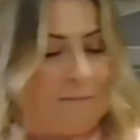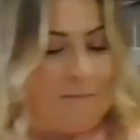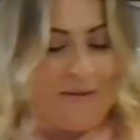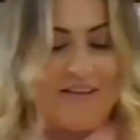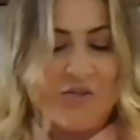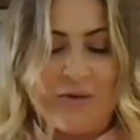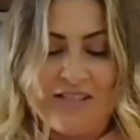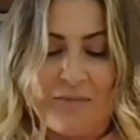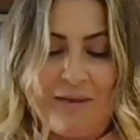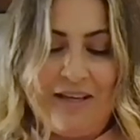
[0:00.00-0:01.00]
But this
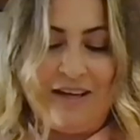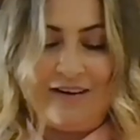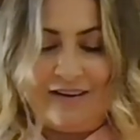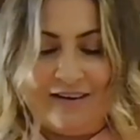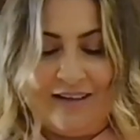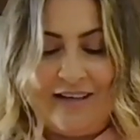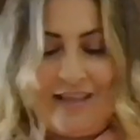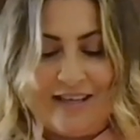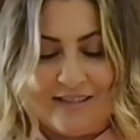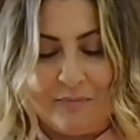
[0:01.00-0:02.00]
recipe here
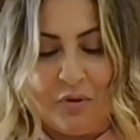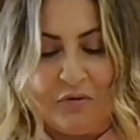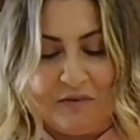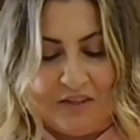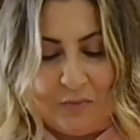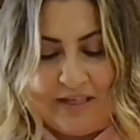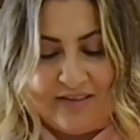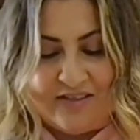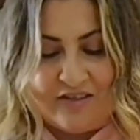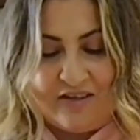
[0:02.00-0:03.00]
is the perfect way to
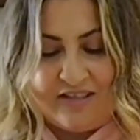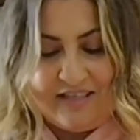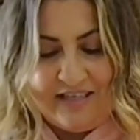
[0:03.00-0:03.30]
start.